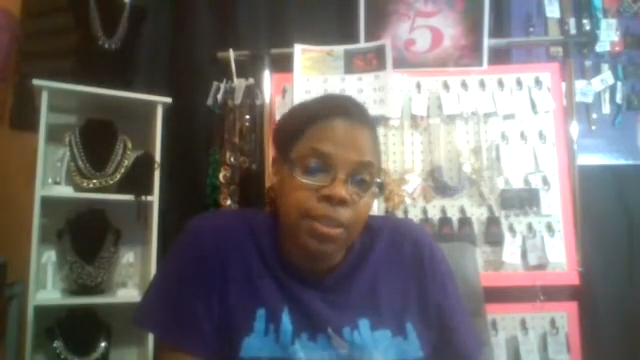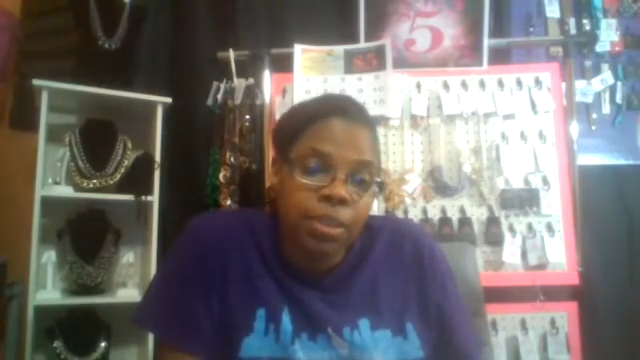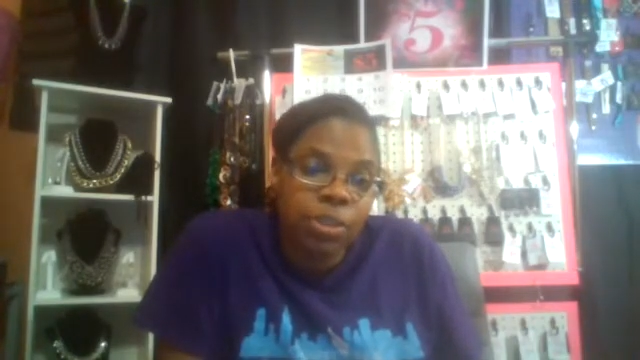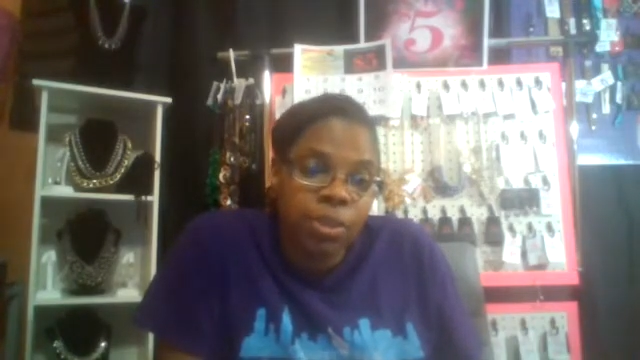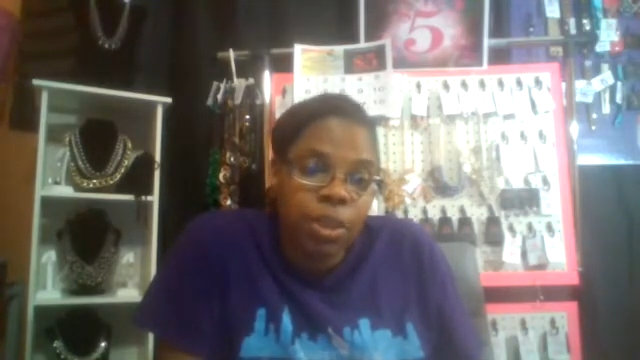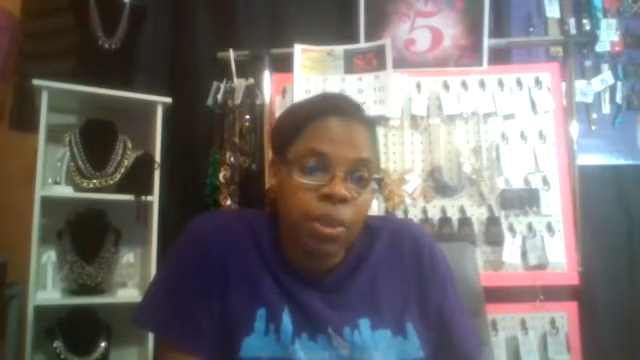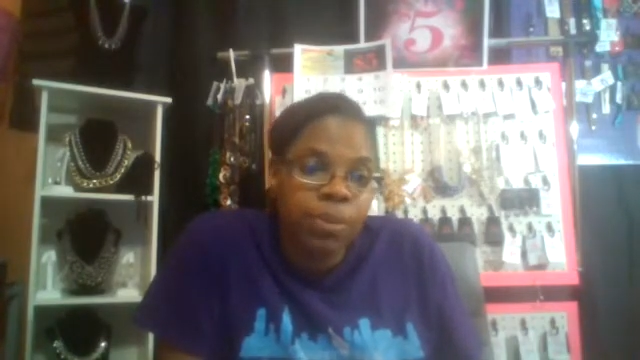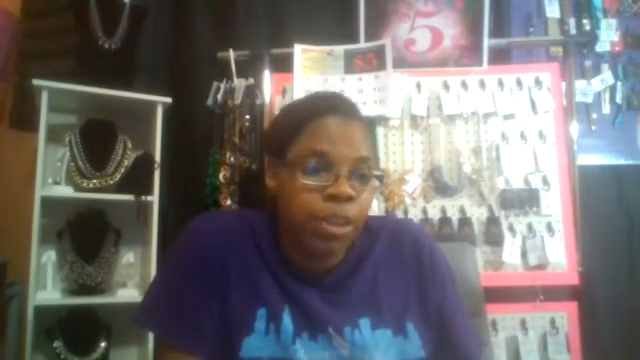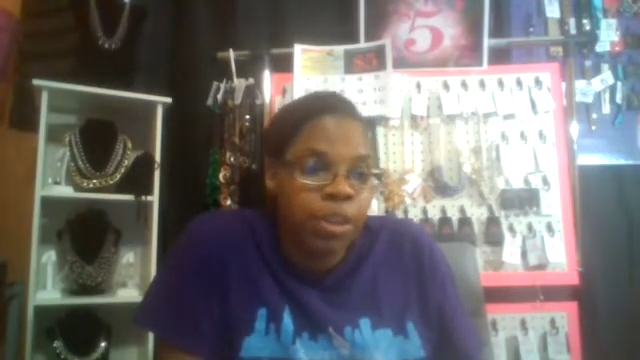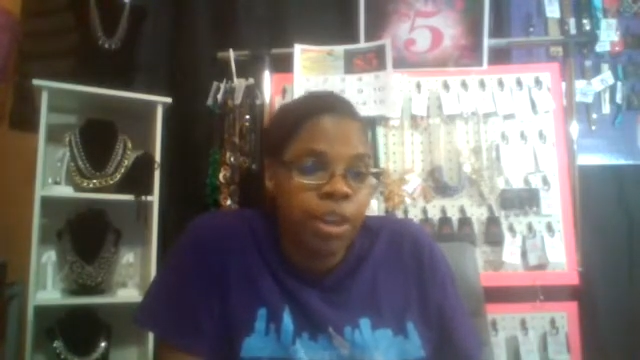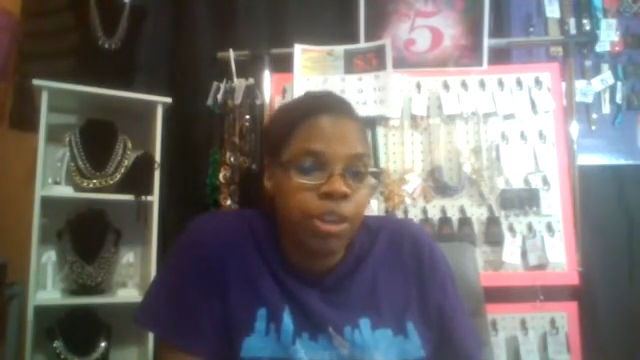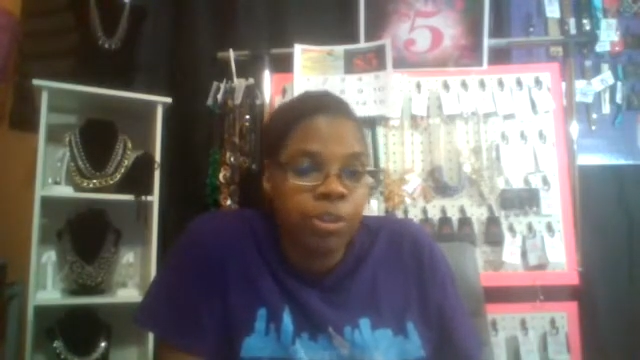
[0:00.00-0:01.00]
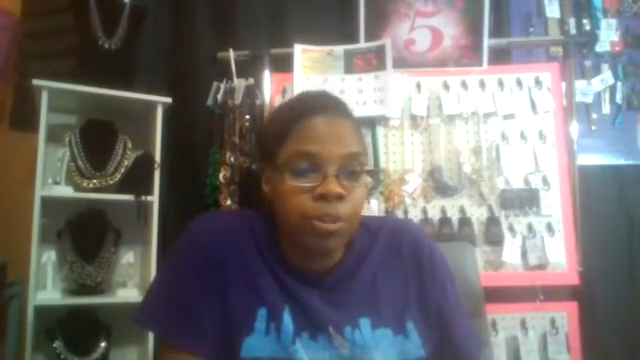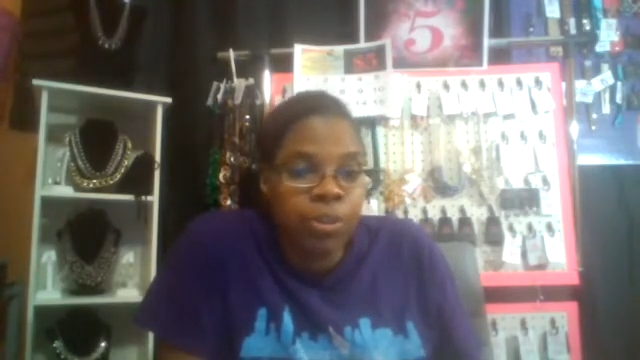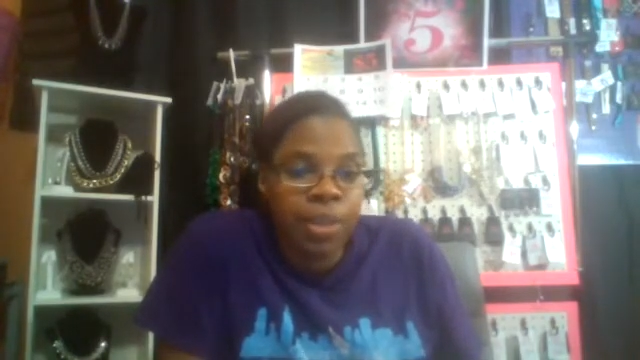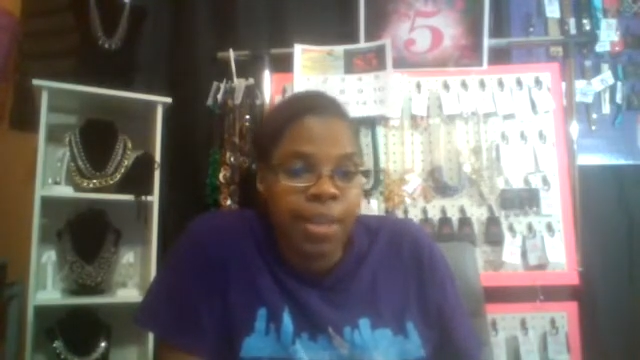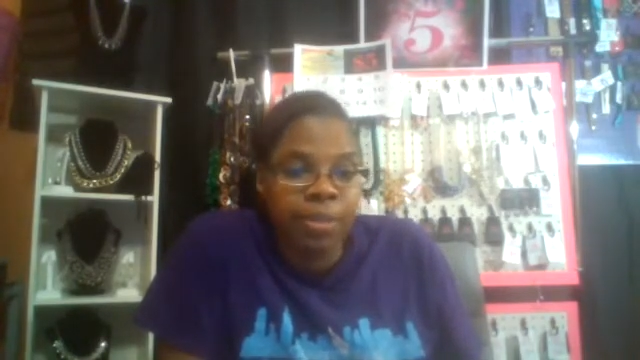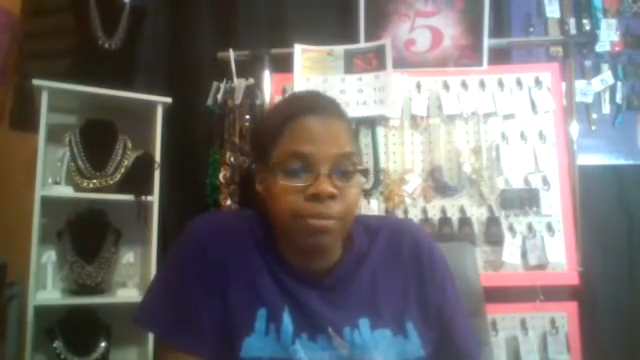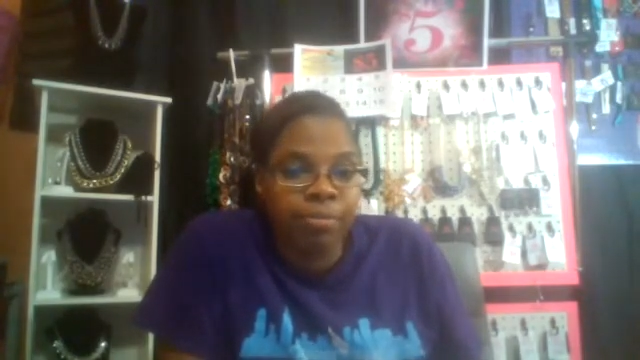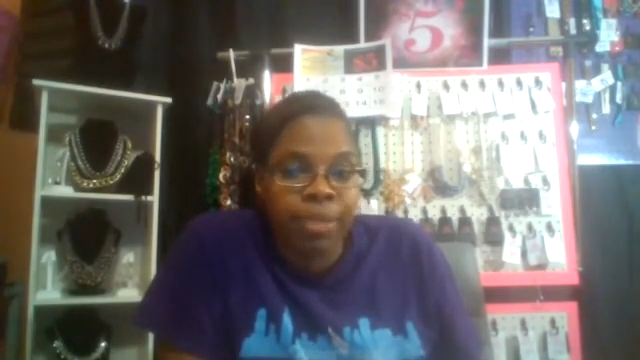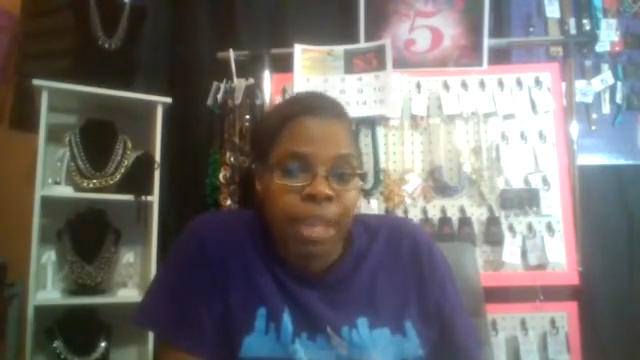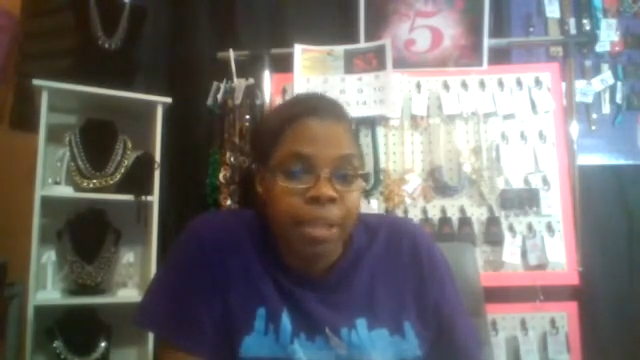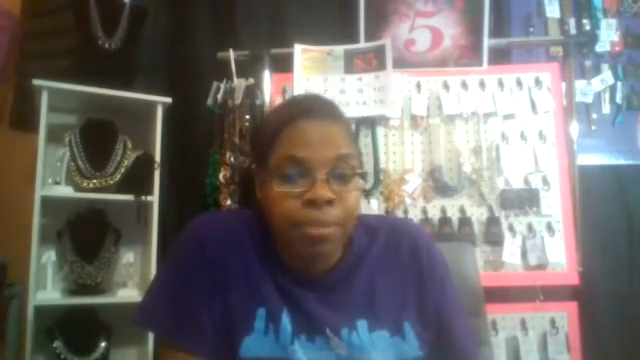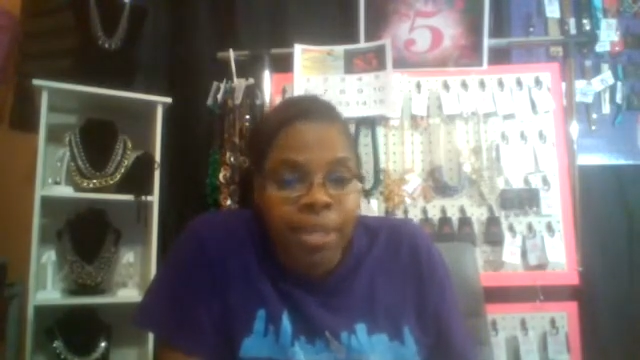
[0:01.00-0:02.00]
you know, they're going to use like
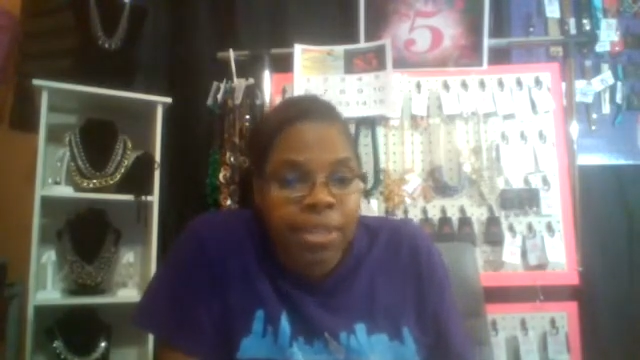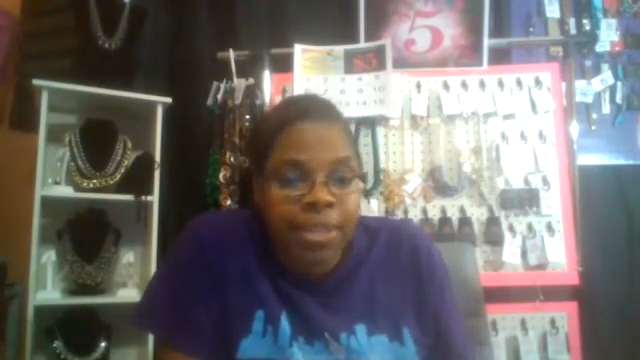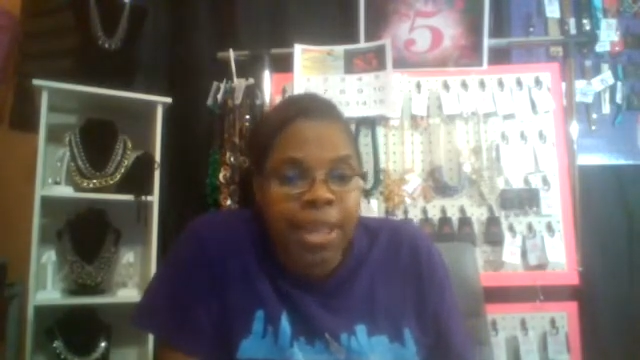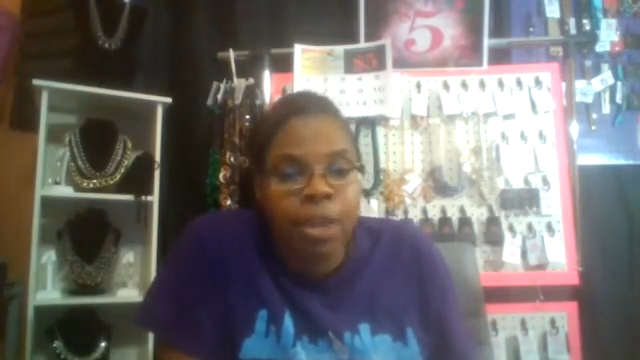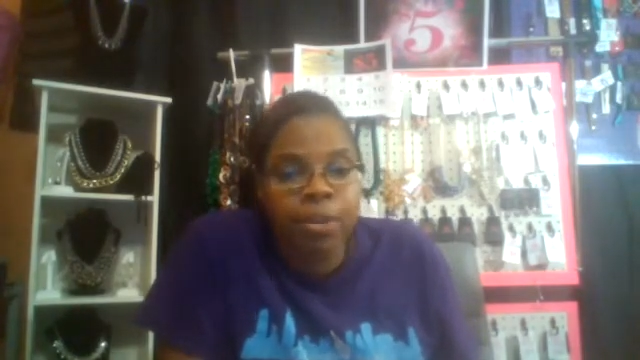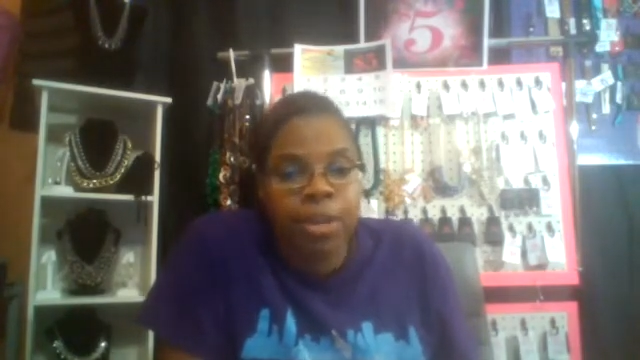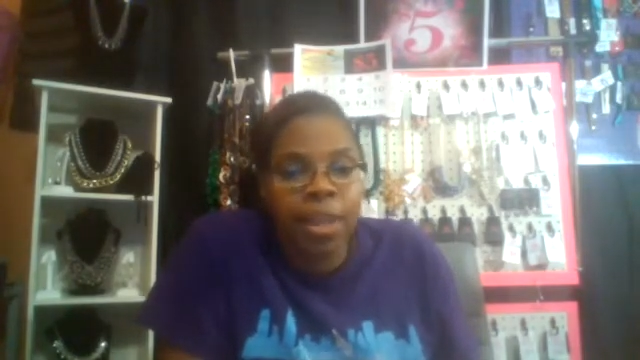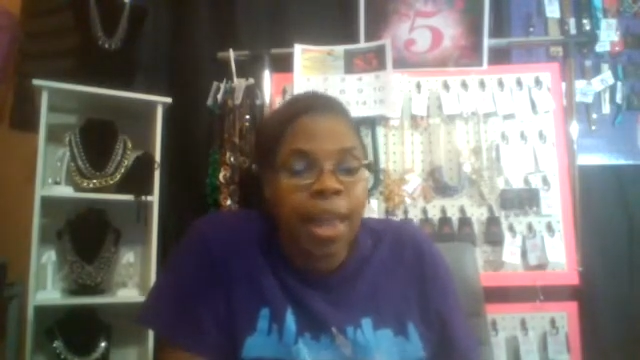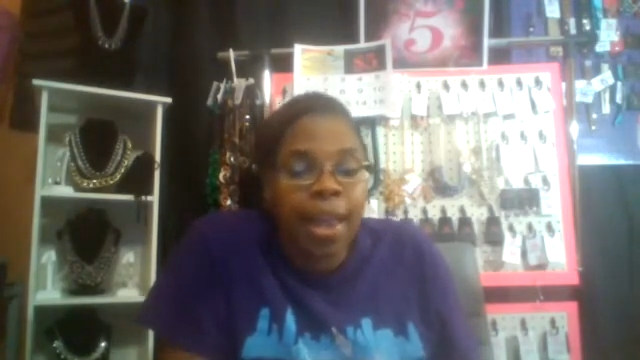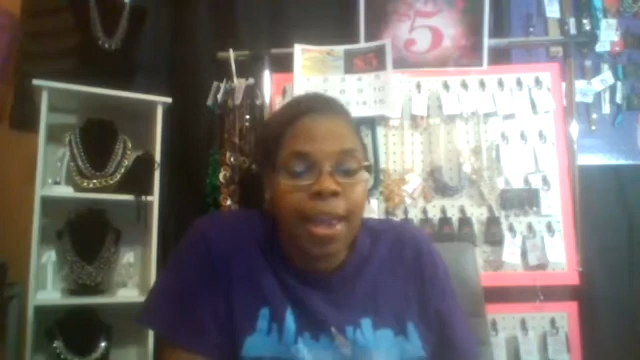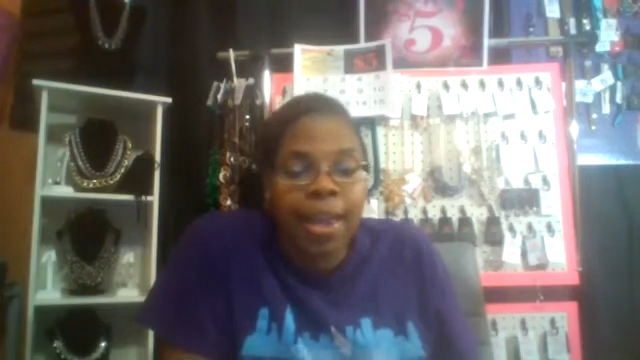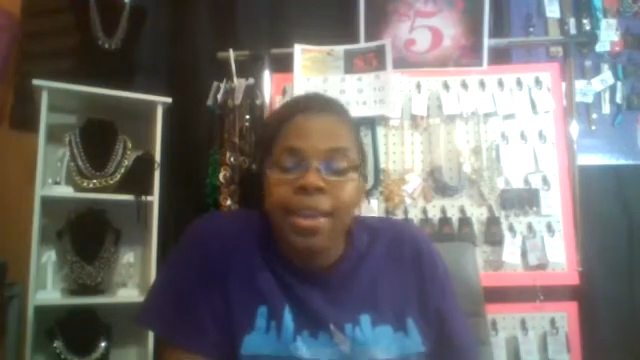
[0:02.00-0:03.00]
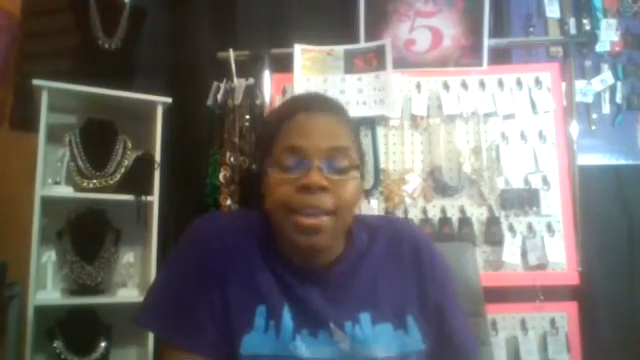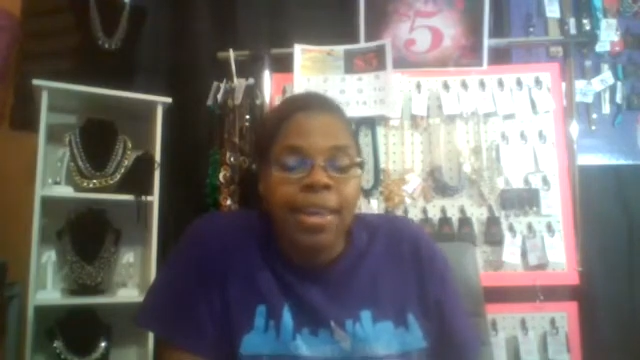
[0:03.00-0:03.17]
10 months down the line?